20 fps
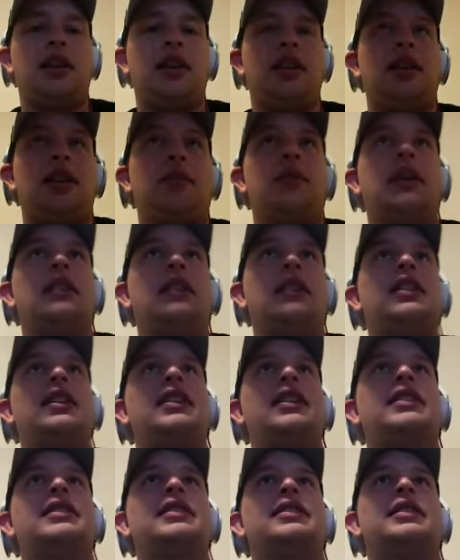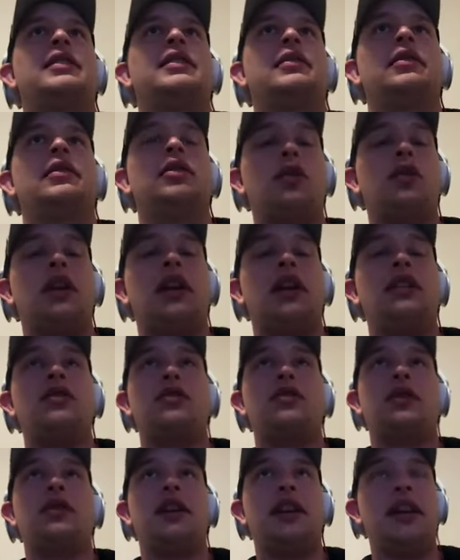in the big leagues due to
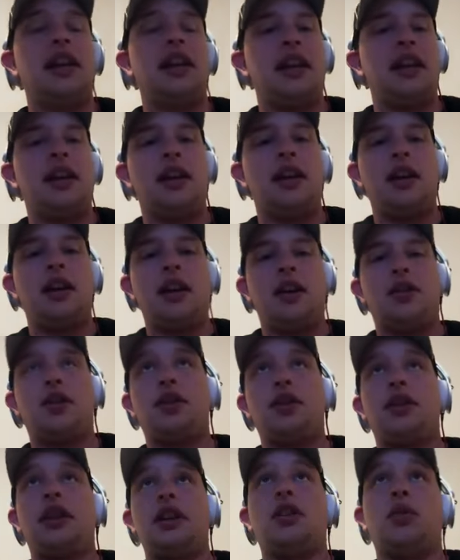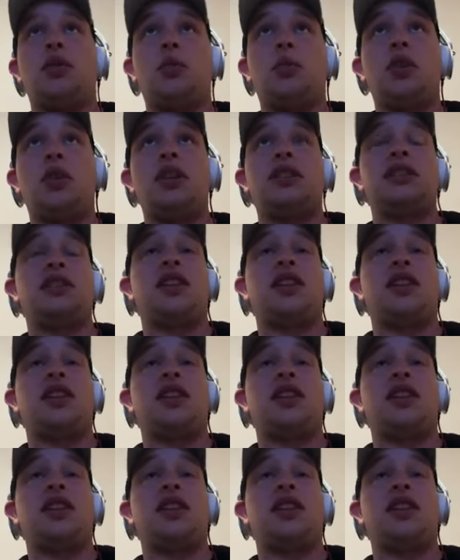injury, and he hit 13 home runs.